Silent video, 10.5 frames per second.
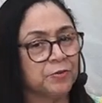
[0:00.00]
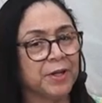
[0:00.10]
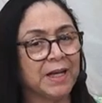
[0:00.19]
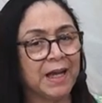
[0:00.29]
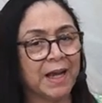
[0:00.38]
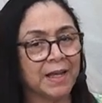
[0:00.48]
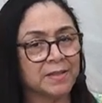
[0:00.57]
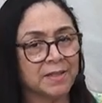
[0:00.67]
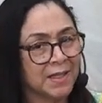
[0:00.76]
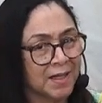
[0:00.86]

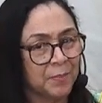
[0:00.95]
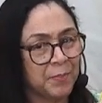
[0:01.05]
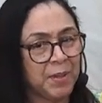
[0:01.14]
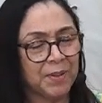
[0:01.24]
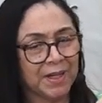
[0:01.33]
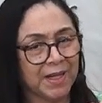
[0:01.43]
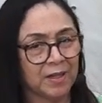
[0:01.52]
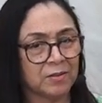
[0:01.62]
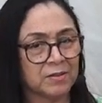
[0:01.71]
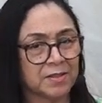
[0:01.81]
realize people
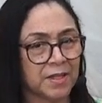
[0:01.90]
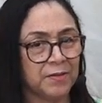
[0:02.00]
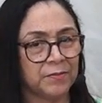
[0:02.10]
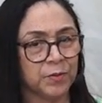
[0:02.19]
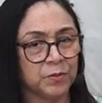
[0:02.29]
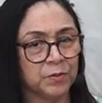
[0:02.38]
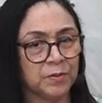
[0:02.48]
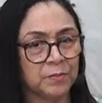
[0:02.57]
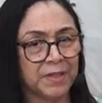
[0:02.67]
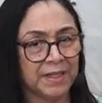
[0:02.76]
cannot save you,
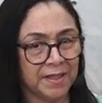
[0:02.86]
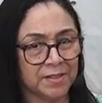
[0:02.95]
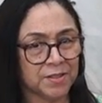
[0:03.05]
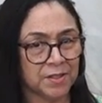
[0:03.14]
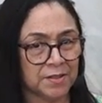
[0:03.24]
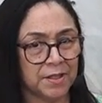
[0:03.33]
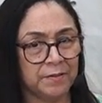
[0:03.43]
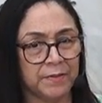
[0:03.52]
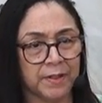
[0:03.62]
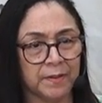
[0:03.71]
but He is your
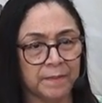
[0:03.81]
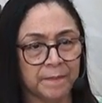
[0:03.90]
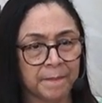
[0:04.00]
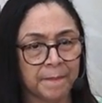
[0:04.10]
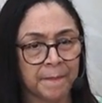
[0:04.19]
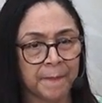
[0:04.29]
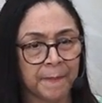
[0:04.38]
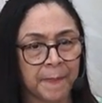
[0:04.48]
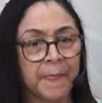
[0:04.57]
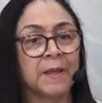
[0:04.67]
Savior.
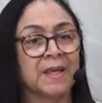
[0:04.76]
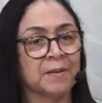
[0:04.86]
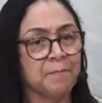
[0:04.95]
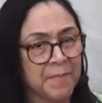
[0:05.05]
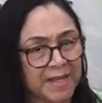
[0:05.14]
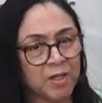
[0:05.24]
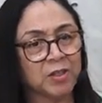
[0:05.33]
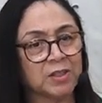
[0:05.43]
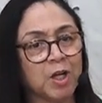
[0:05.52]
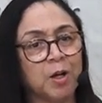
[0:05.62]
It may
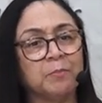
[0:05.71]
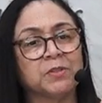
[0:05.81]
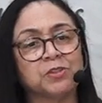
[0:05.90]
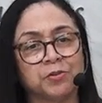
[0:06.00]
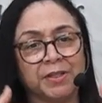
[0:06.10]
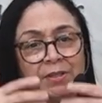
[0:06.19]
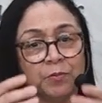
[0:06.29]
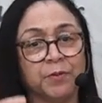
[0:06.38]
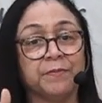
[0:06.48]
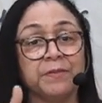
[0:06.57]
not come straight
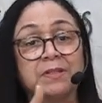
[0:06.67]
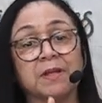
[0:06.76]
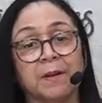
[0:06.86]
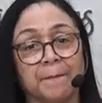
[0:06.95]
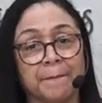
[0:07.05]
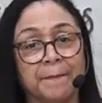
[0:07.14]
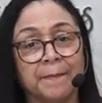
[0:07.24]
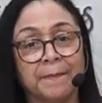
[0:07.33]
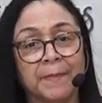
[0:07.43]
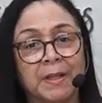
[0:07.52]
away for some,
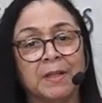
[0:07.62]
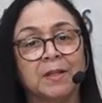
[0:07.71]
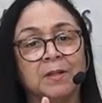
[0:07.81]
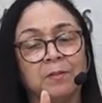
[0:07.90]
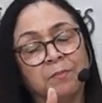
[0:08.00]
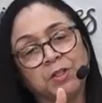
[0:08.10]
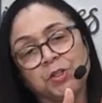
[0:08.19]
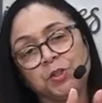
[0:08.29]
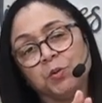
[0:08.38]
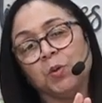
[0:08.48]
but
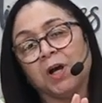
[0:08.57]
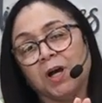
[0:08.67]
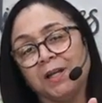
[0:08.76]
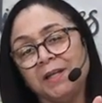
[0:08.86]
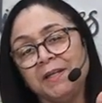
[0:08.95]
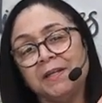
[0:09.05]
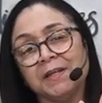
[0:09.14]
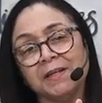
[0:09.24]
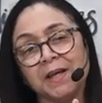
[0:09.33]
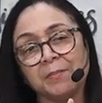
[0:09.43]
you are
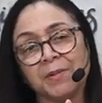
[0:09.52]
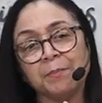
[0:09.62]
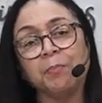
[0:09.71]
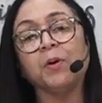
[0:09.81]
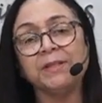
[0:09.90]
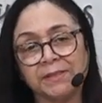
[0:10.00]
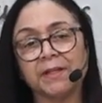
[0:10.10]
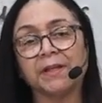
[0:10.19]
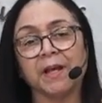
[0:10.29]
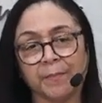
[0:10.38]
leading them and
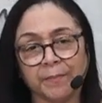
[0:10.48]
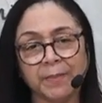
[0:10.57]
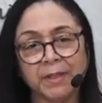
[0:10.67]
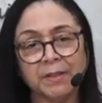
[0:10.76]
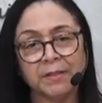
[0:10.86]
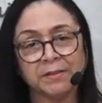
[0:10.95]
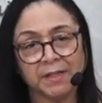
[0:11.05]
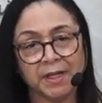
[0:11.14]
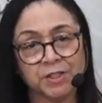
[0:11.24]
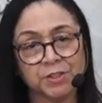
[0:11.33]
pointing them to
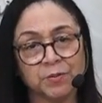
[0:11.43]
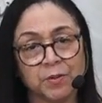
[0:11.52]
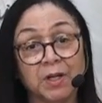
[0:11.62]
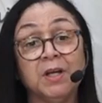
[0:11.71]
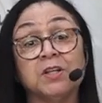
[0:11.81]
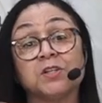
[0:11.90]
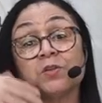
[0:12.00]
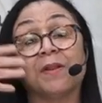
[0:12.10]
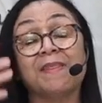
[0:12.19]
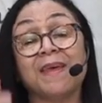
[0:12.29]
Yeshua.
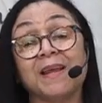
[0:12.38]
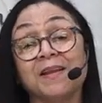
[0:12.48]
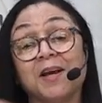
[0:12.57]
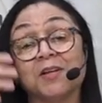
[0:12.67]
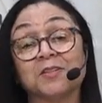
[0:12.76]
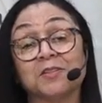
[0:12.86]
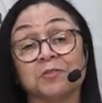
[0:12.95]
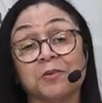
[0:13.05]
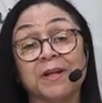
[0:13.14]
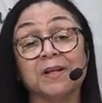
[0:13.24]
So then a
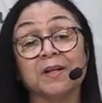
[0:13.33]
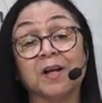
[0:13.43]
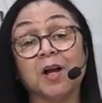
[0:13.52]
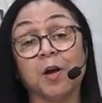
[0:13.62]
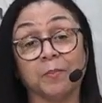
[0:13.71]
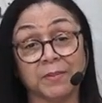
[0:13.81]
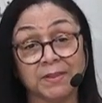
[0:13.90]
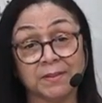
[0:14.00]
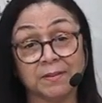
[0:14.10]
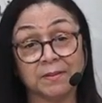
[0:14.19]
surrender
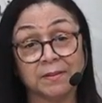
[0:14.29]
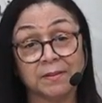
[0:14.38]
comes.